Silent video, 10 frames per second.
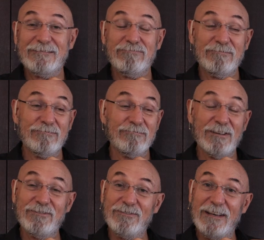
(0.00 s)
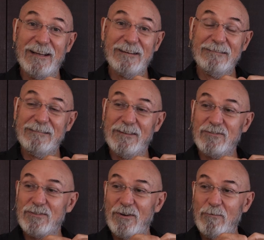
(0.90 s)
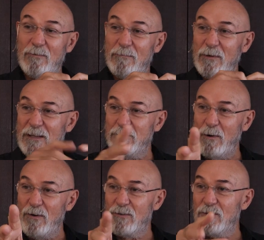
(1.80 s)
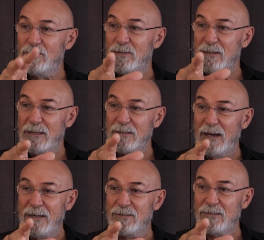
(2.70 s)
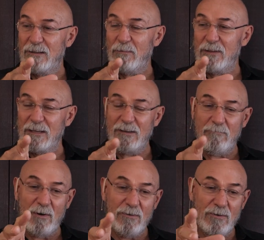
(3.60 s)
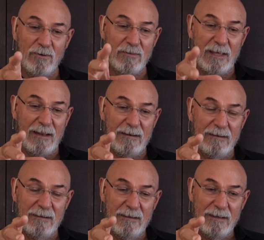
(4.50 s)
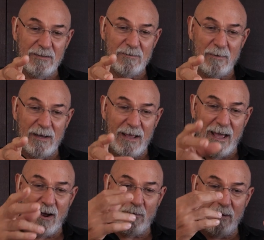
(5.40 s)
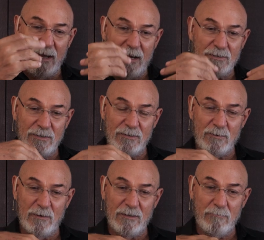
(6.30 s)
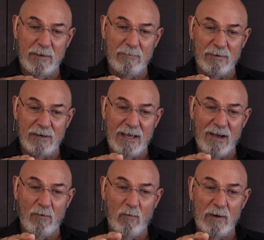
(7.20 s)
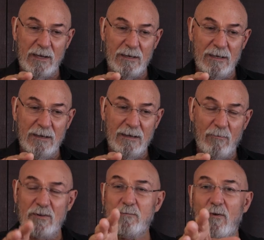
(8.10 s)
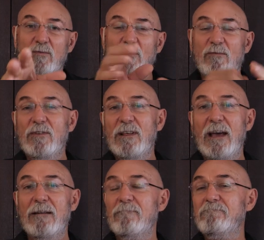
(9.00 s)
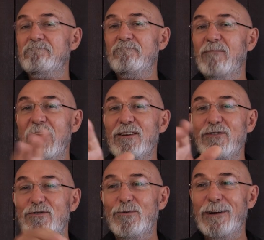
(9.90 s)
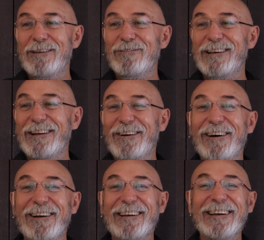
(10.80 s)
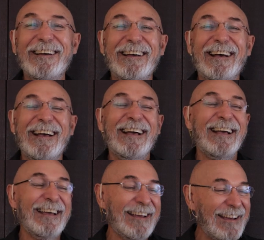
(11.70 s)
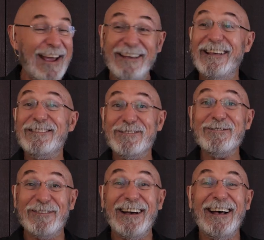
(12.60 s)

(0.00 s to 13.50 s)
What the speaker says: Oh, don't do that. And so these cases, and I think you both heard that, it's about our reaction to other people and how we are responsible for that. They can do whatever they like, and they do.